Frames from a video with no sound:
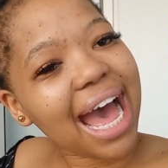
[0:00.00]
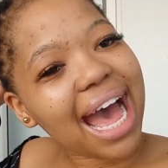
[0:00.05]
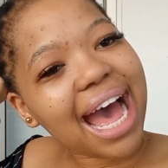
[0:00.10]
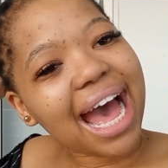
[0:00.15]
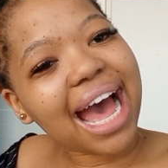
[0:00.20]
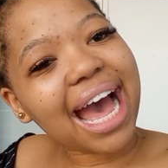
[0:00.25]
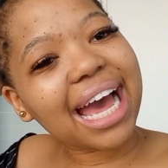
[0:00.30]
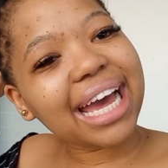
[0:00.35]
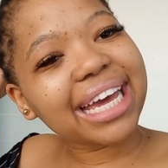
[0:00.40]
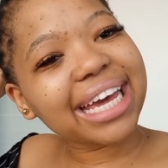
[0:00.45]

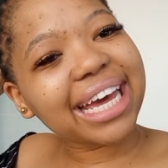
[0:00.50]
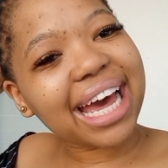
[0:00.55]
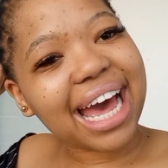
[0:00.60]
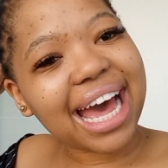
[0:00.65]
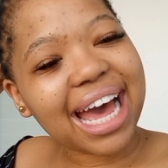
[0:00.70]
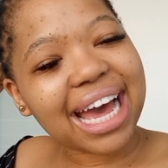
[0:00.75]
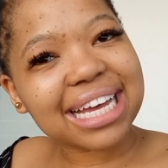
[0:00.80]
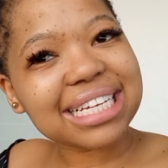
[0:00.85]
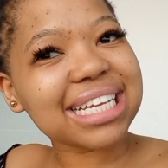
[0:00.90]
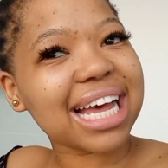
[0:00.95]
Hi
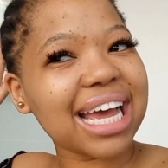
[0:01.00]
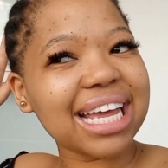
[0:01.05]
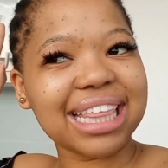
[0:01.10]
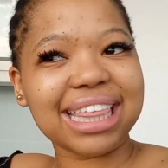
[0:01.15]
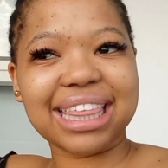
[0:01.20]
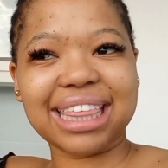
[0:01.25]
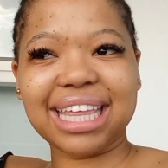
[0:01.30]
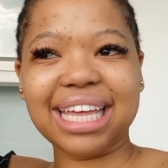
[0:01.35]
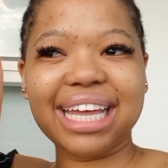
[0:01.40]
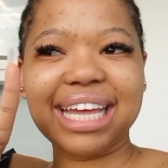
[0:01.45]
guys, I
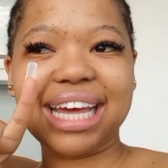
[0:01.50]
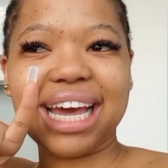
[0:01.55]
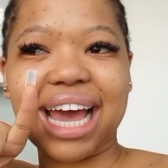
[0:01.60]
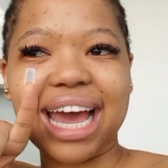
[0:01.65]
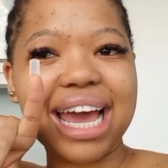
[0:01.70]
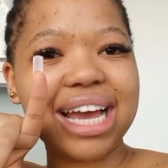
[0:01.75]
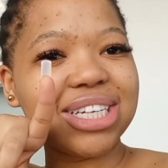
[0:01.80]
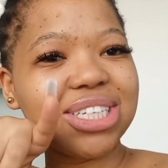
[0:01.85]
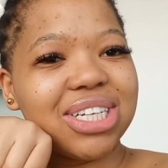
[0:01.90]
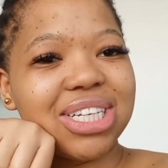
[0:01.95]
think I
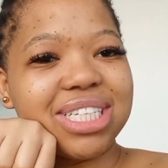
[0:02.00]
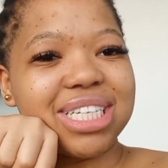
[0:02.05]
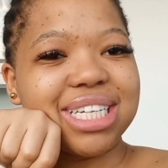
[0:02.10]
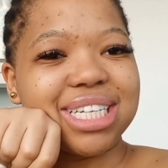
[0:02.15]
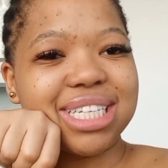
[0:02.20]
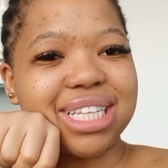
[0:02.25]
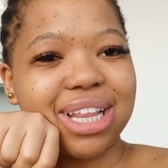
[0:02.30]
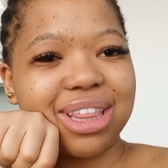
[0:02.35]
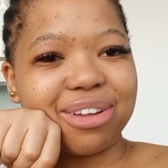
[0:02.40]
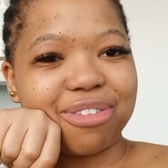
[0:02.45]
actually didn't
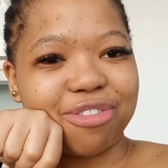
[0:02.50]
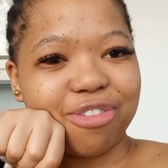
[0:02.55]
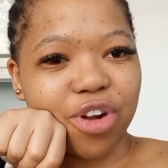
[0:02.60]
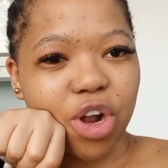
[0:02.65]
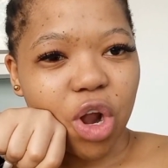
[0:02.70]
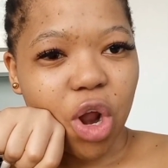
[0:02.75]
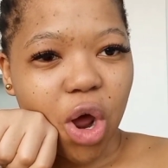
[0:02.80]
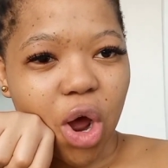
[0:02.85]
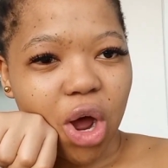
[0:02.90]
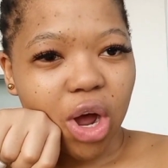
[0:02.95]
start the
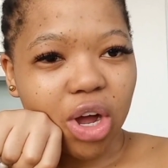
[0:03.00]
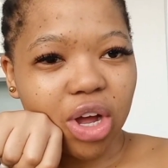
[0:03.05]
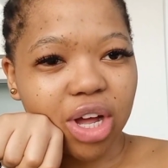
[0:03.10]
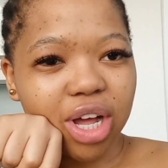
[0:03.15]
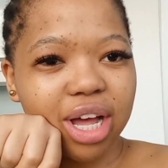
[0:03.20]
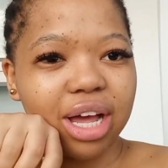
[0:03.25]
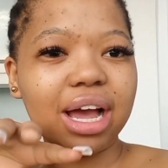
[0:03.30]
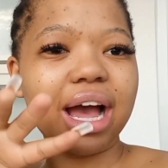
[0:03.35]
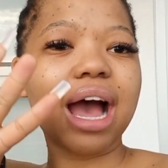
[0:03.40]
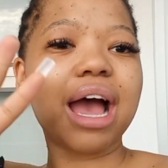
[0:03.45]

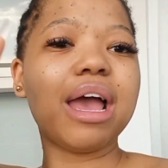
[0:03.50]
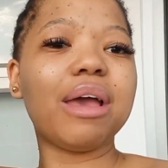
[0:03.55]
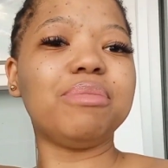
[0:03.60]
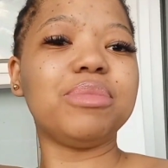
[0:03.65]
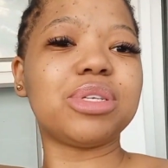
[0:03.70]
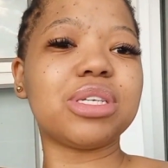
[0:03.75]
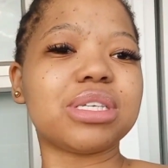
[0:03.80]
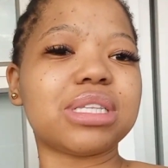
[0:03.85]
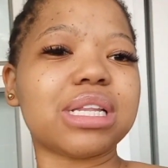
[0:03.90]
vlog. I'm just